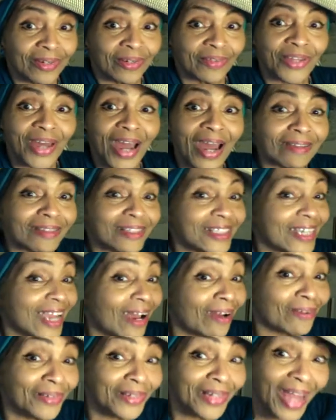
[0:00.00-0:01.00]
thou
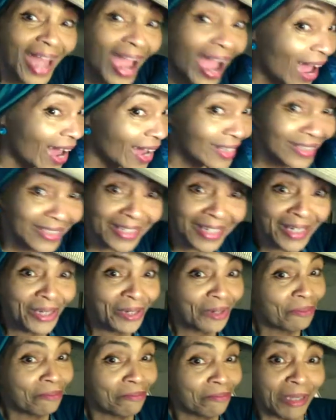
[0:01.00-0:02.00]
shalt not
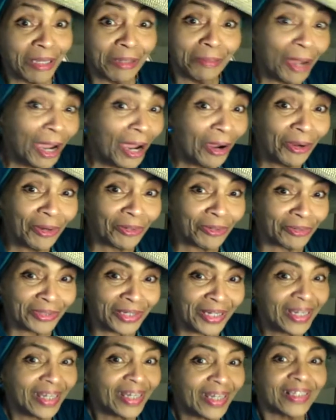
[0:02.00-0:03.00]
be burned,